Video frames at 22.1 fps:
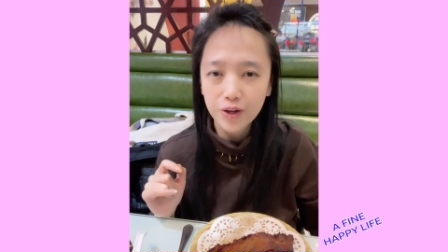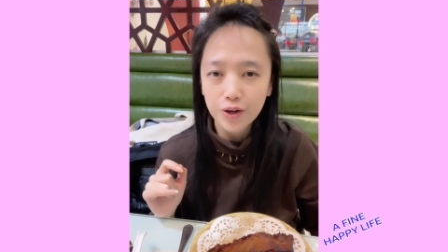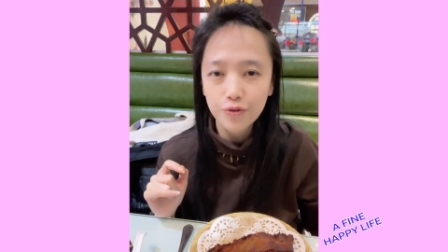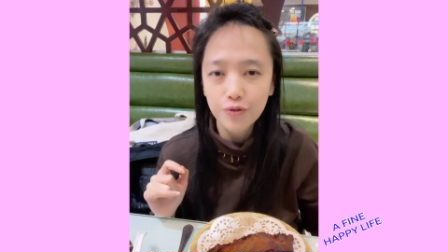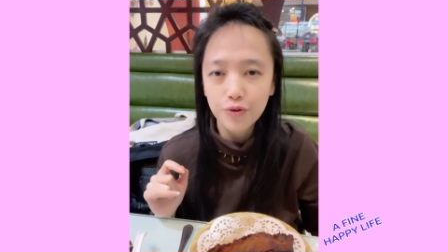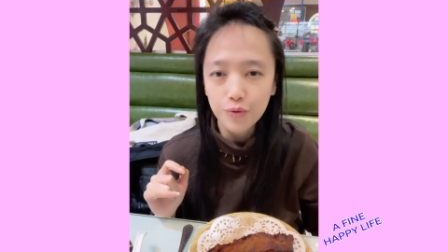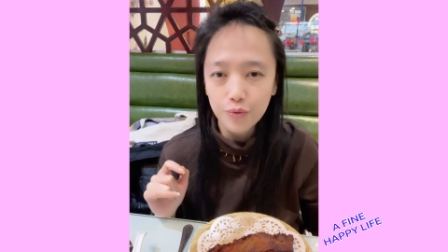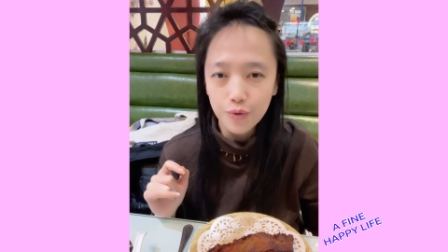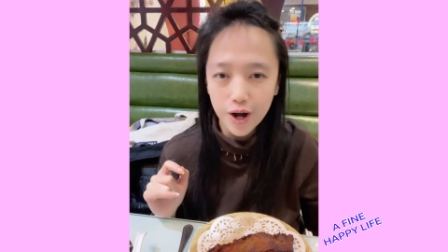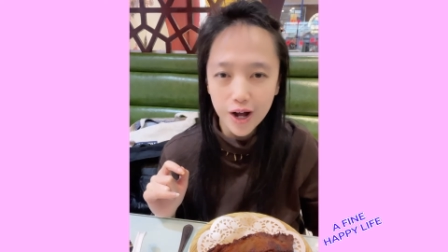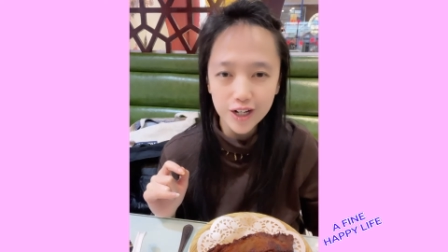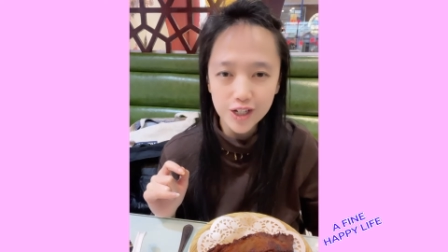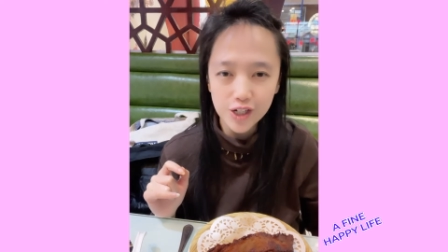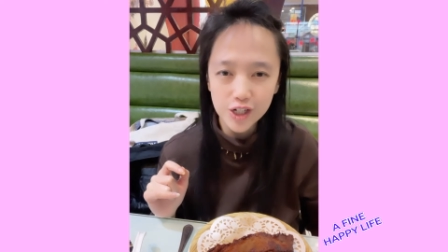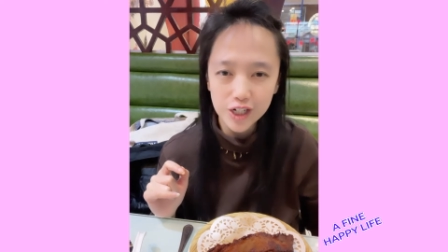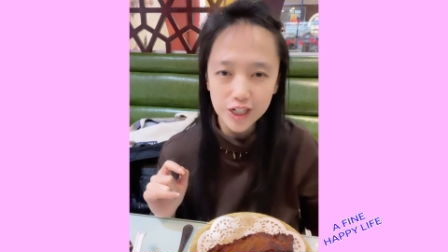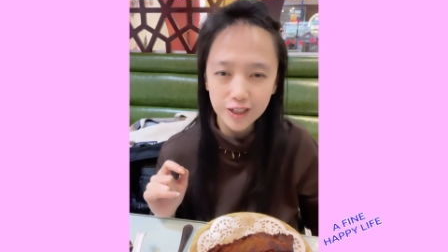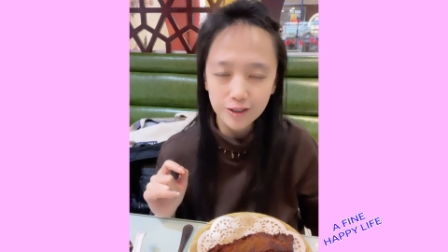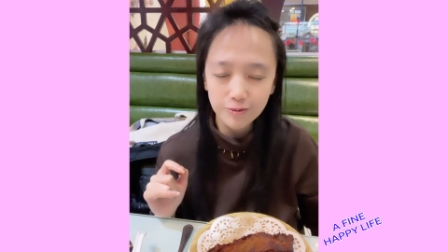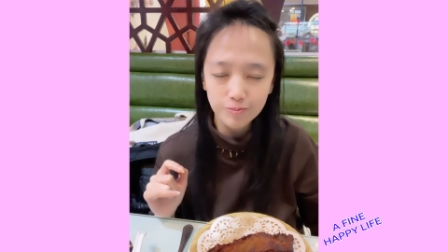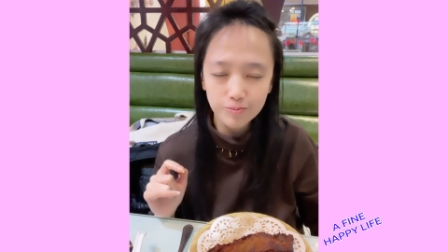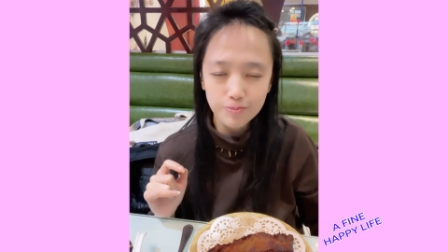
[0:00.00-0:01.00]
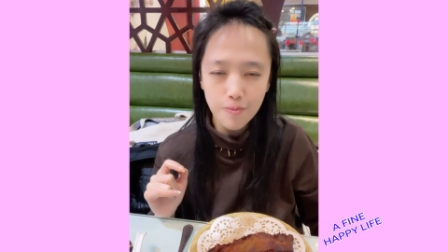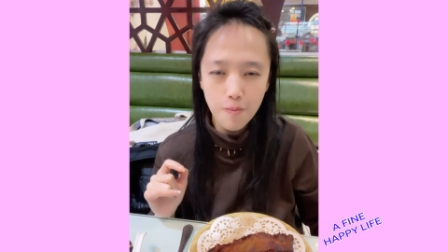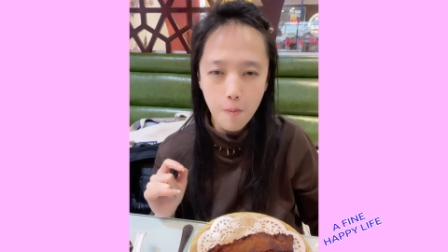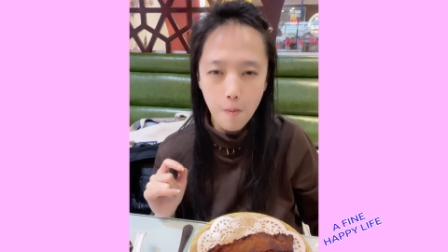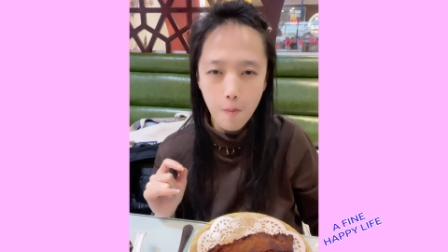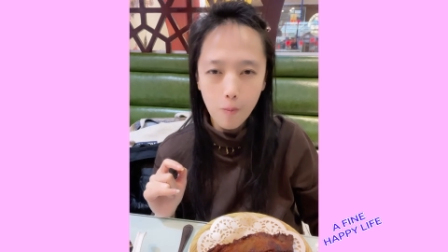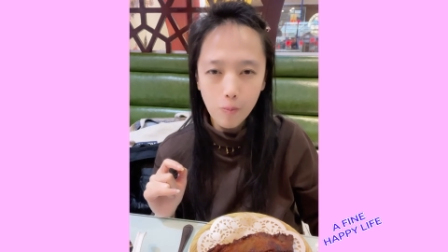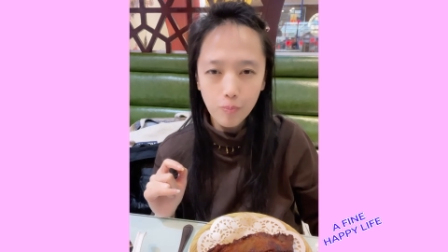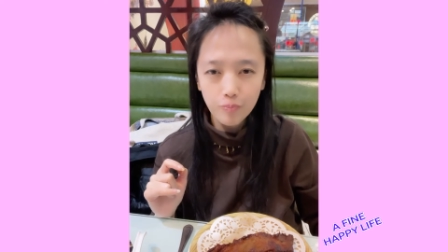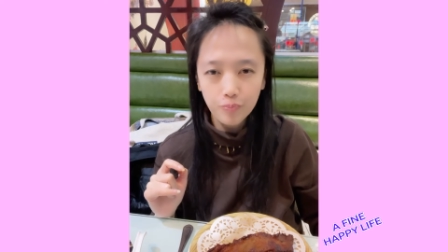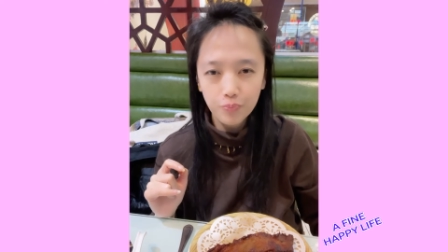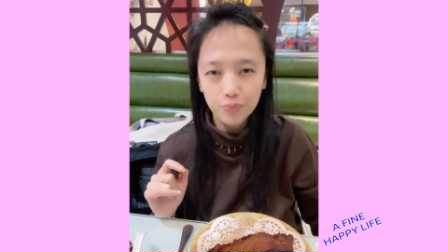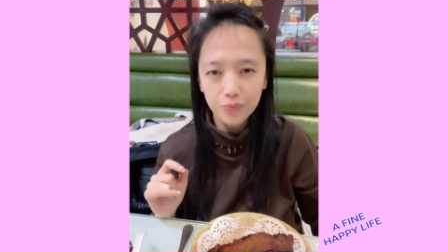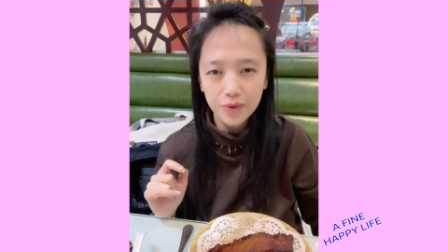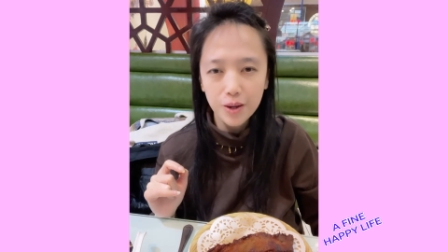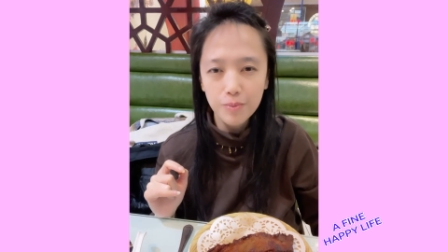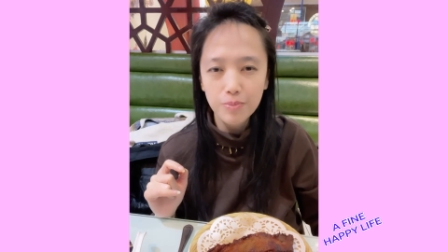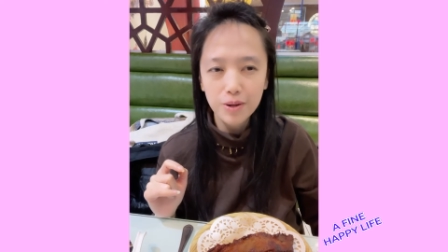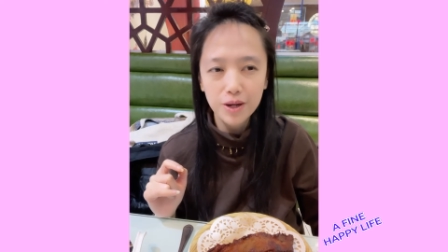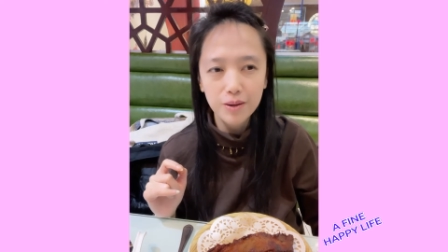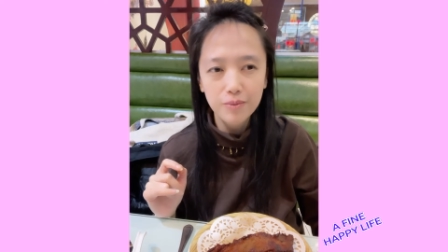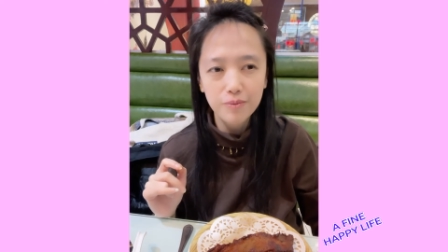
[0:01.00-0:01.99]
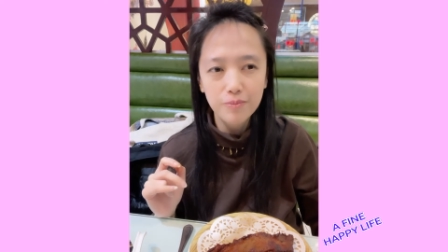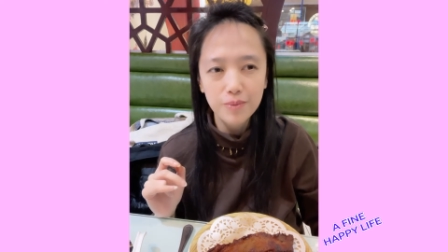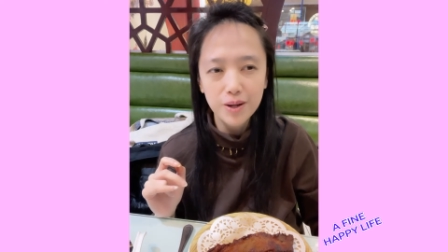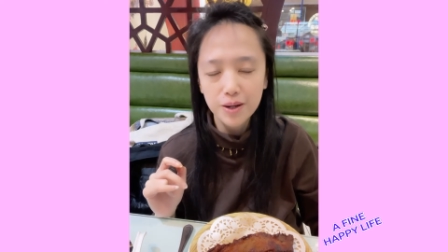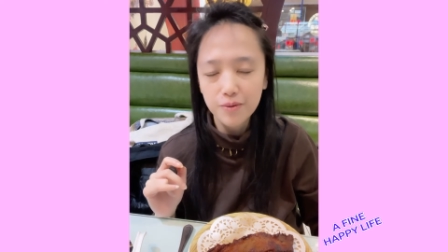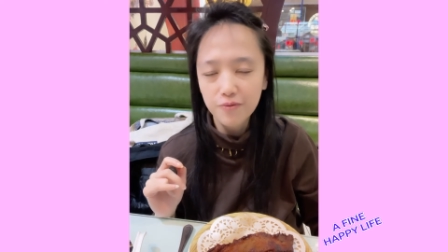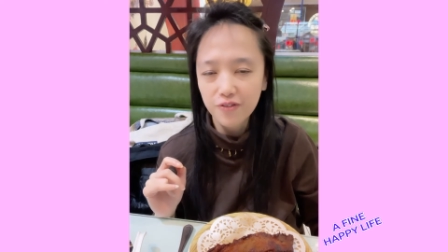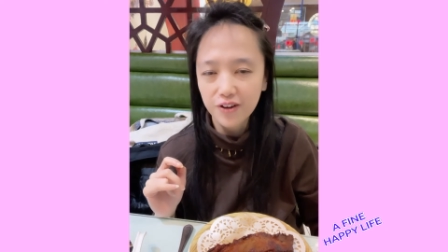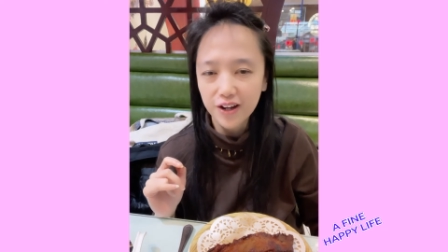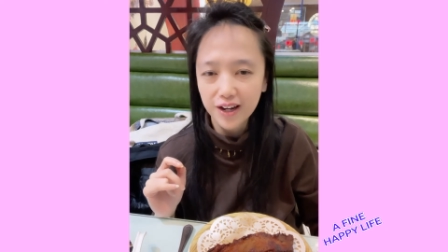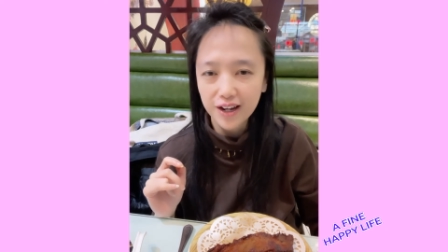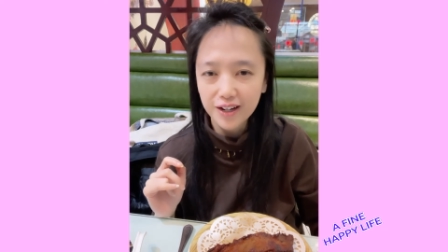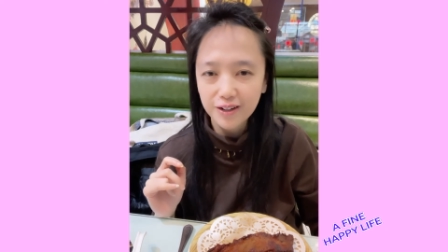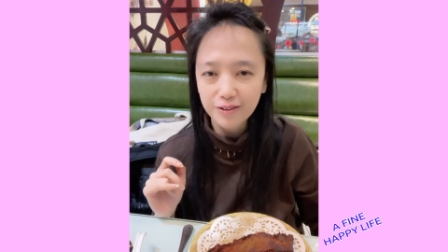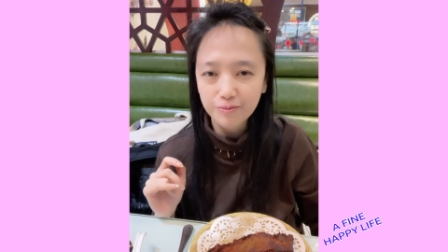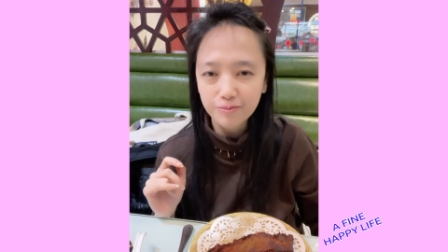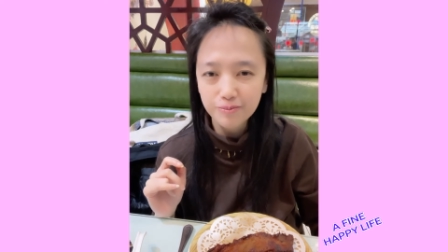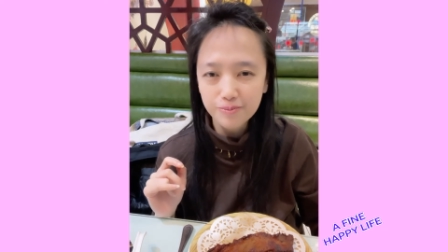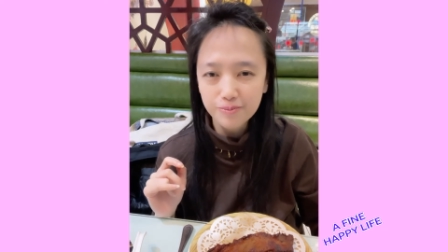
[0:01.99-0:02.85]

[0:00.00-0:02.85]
for watching and being my fan.